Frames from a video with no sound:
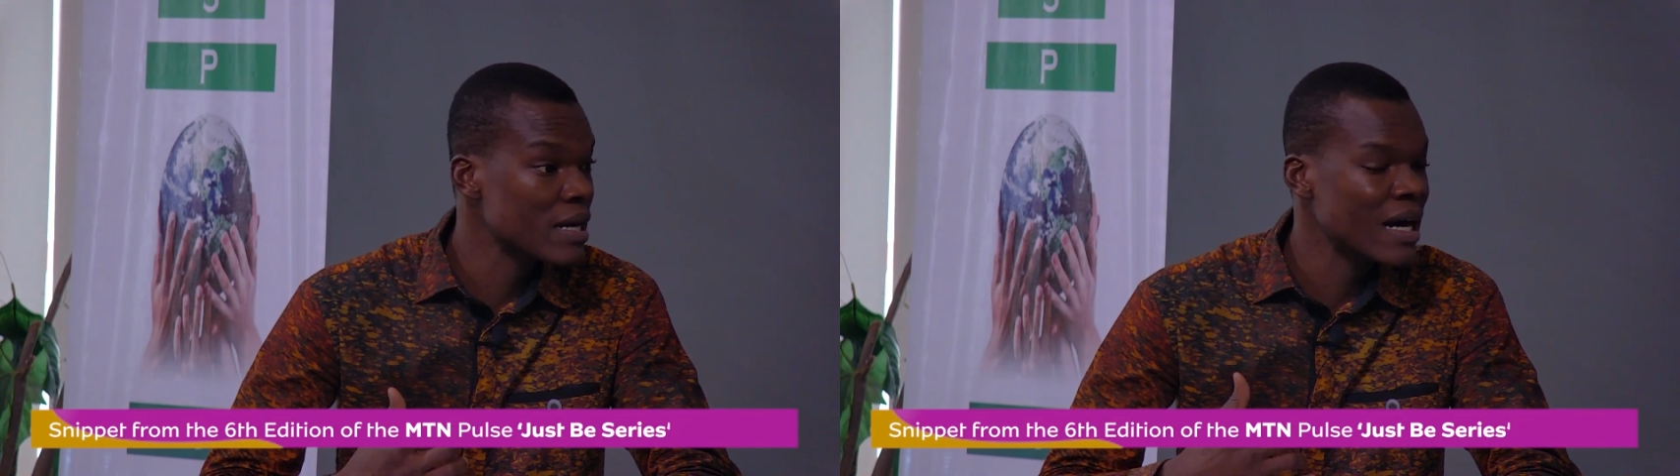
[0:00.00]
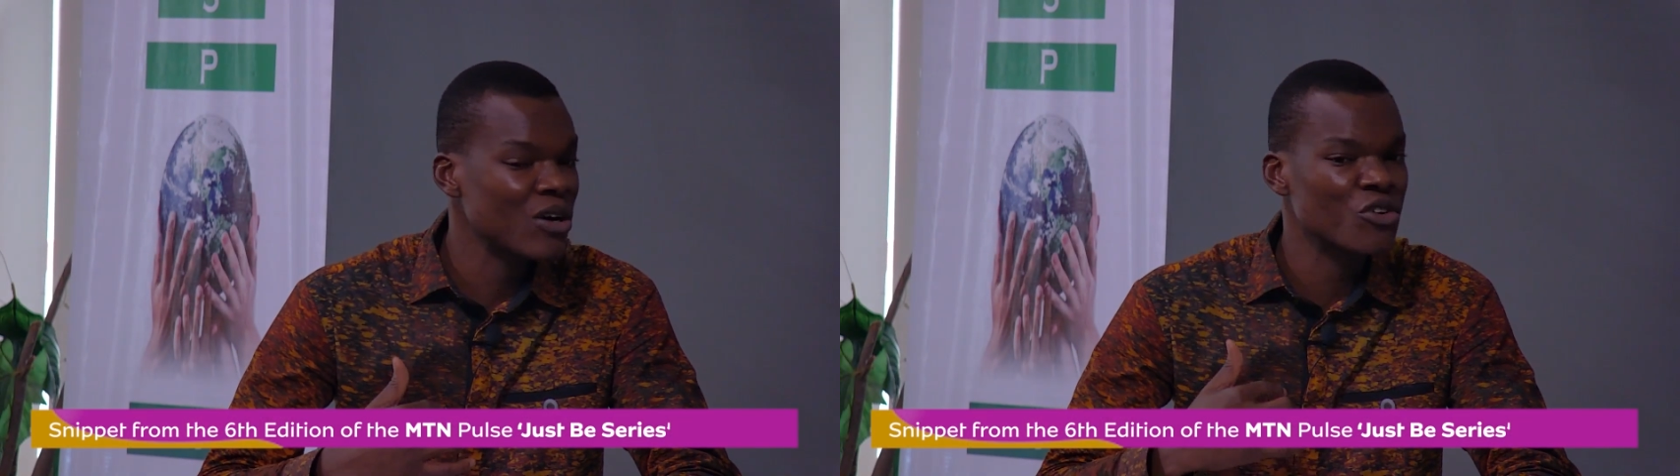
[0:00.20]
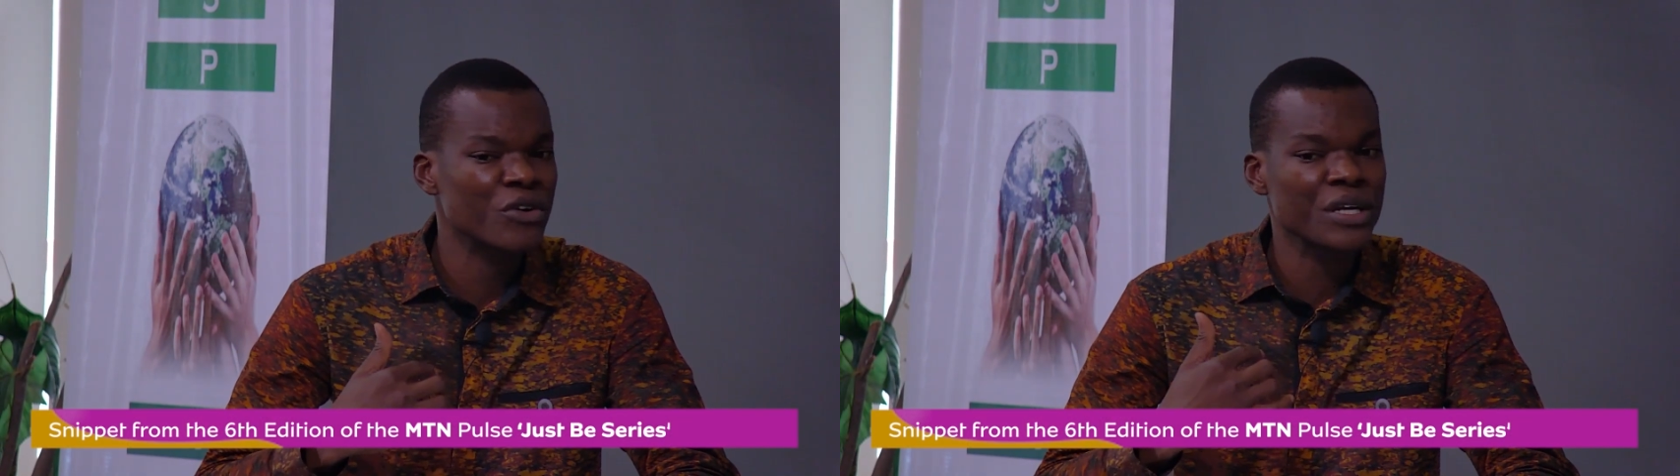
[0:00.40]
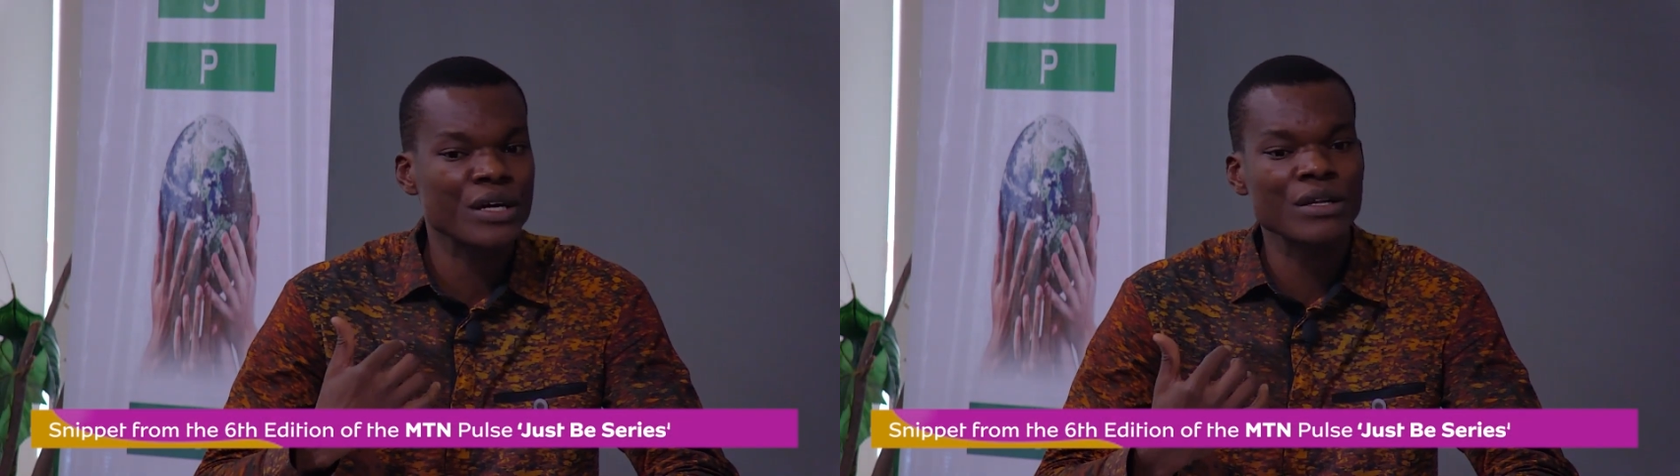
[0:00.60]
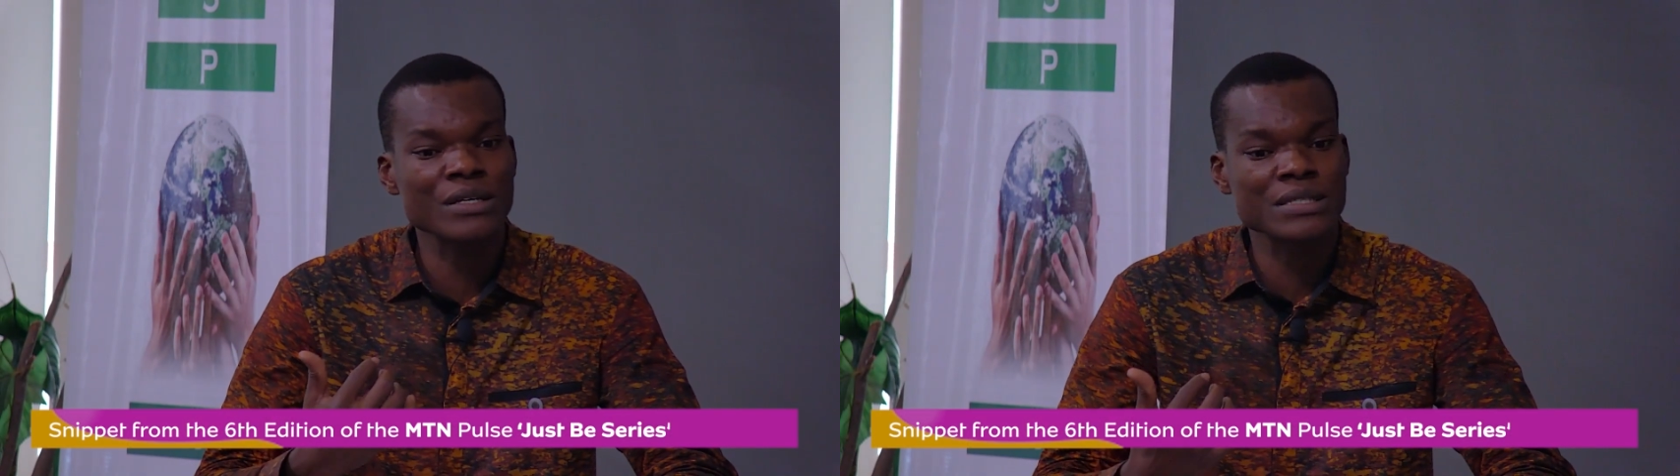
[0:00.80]
How
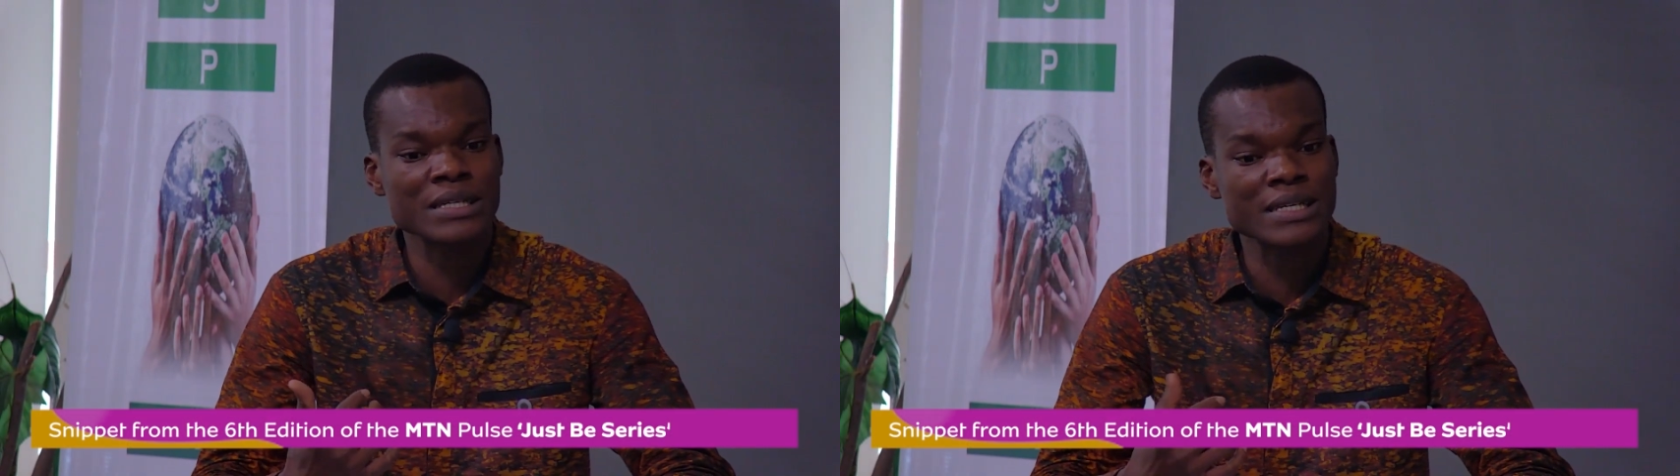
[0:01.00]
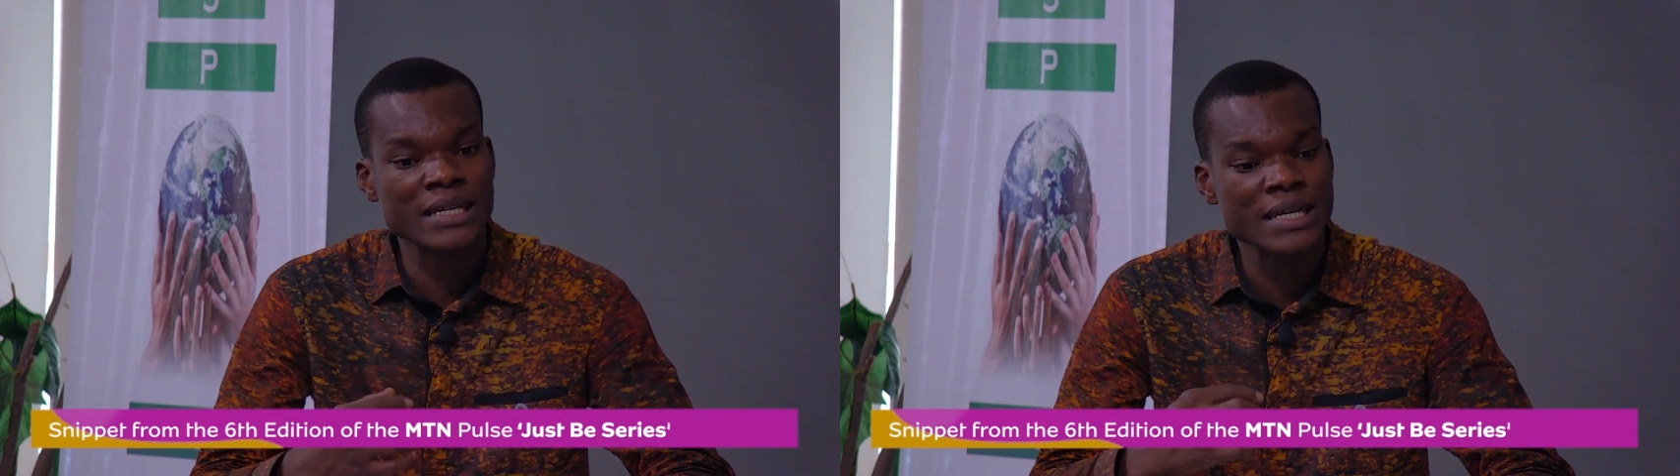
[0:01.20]
critical is it?